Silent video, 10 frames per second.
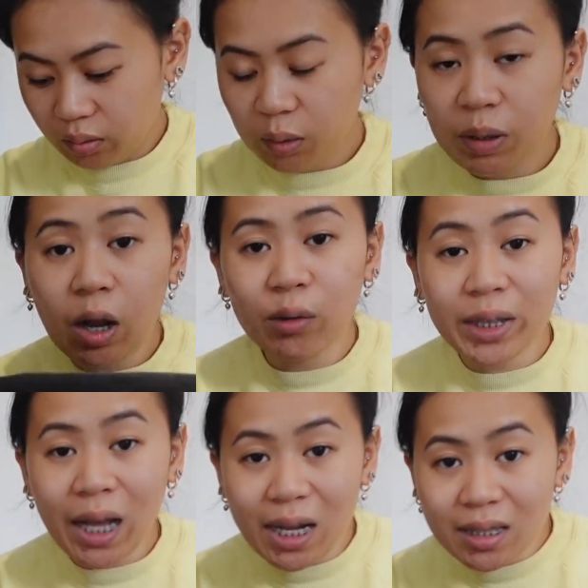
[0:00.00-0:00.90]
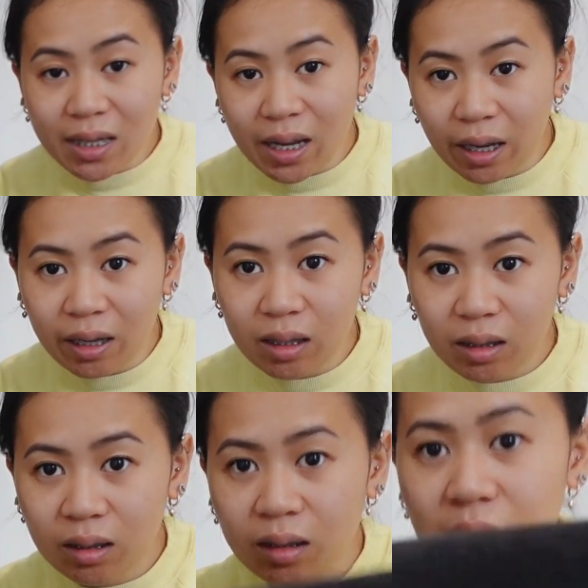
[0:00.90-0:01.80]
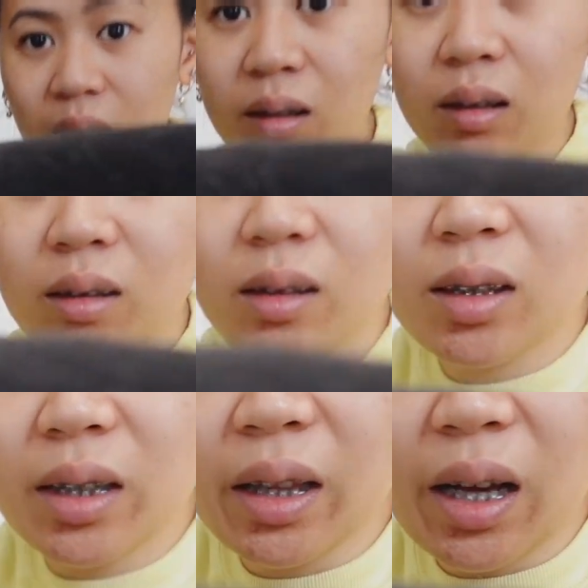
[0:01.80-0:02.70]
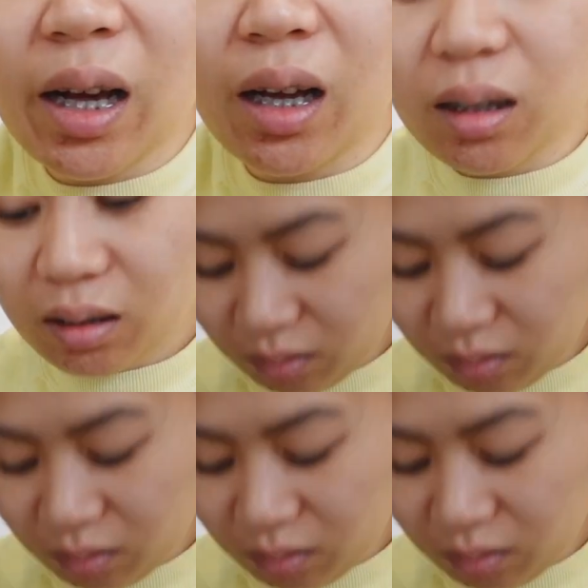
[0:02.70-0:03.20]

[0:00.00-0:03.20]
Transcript: amount of cat hair, you see that?